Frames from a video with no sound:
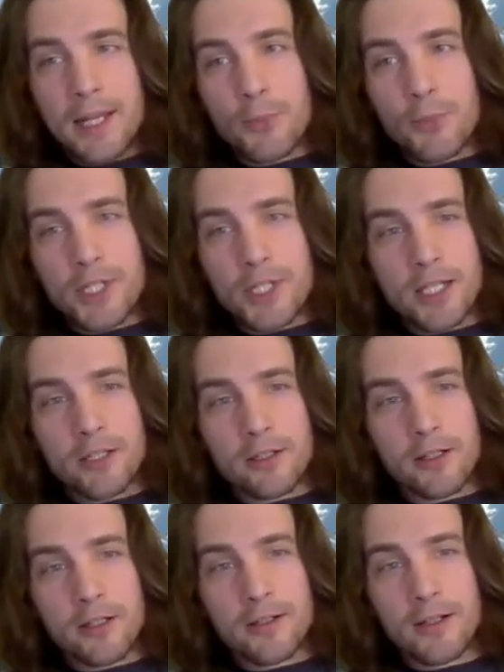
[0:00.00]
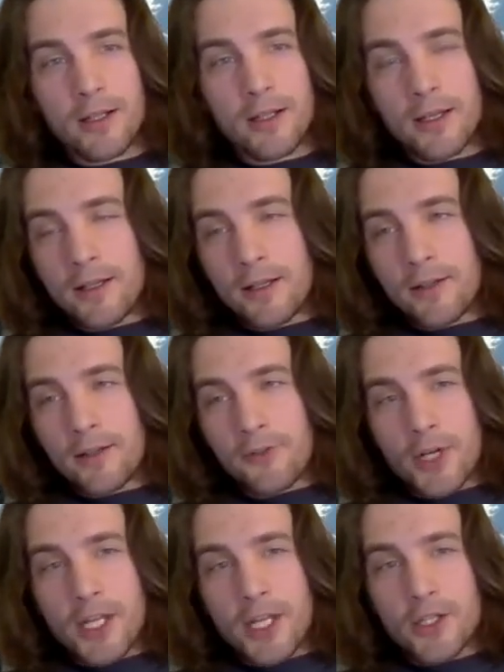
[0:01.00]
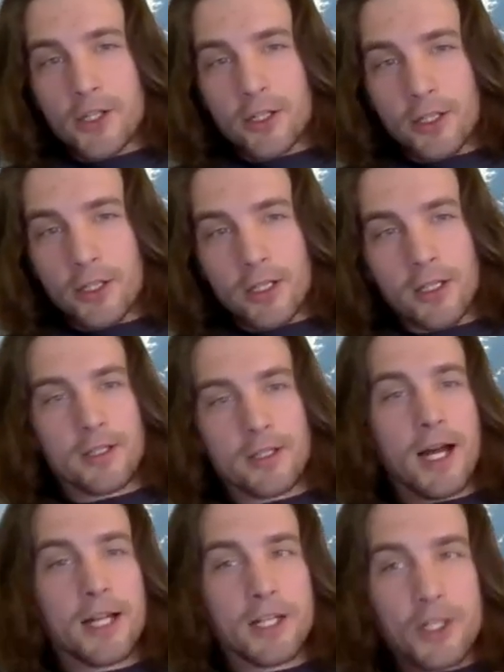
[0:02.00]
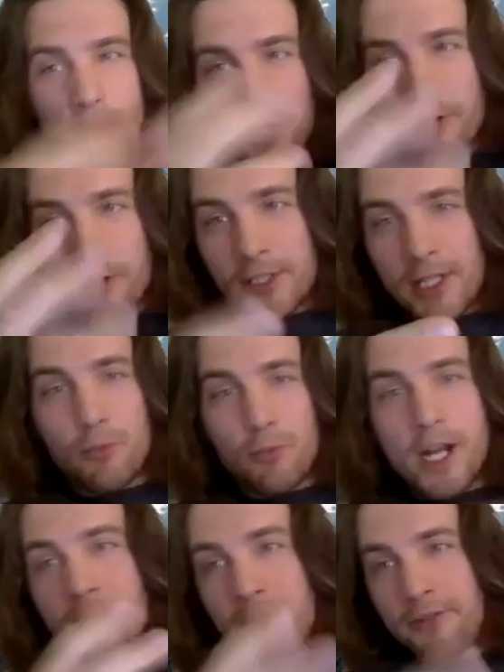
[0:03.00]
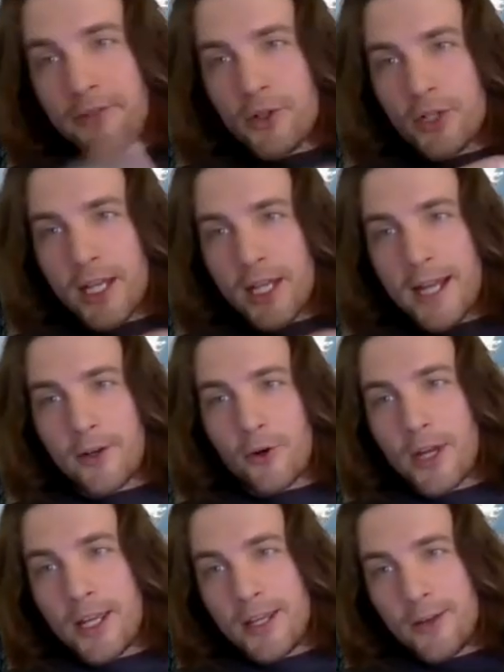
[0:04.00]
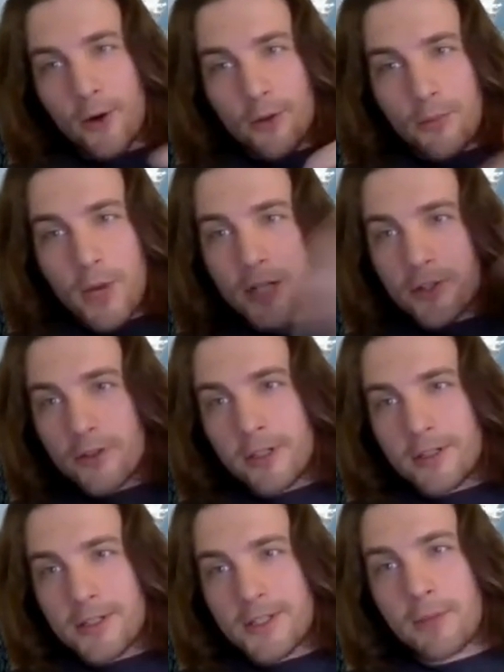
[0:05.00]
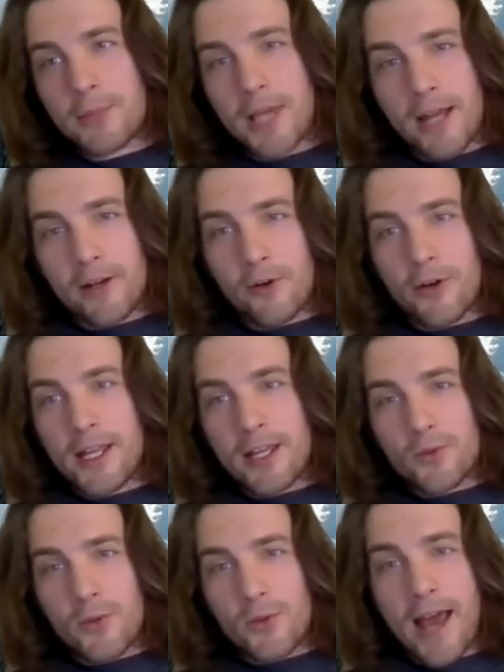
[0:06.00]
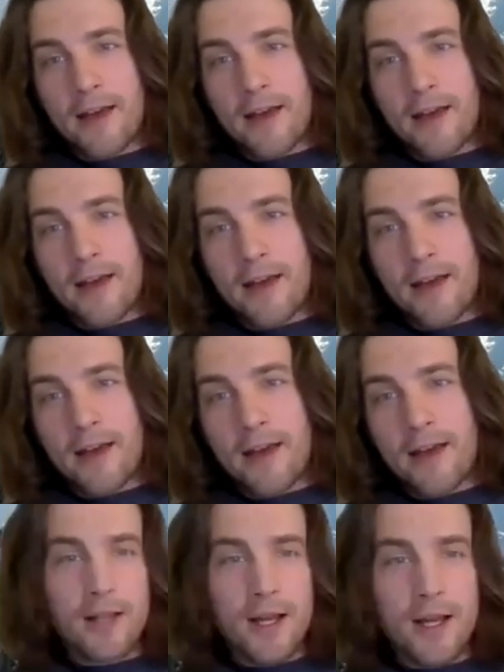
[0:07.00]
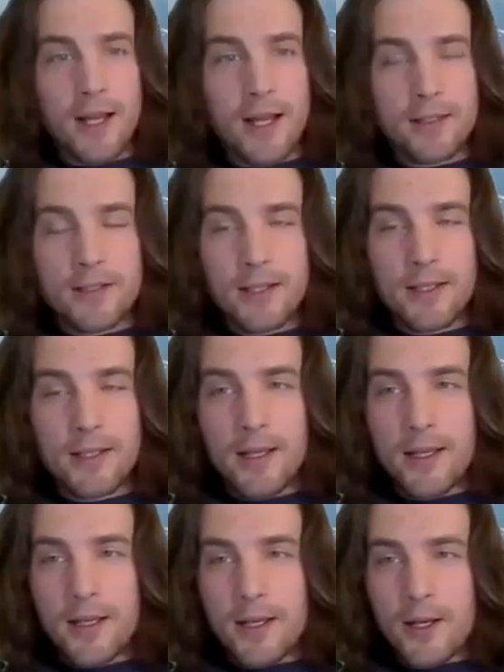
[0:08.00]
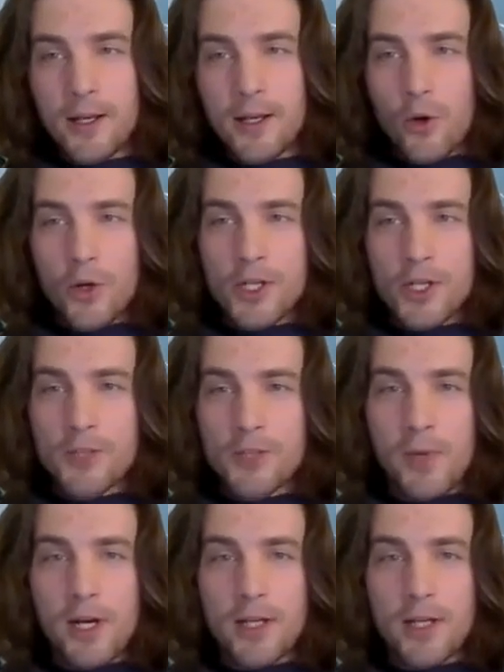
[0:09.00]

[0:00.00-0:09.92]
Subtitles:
And in particular, for each non-degenerately braided fusion category or modular subcategory, as we have in the case of the previous slides,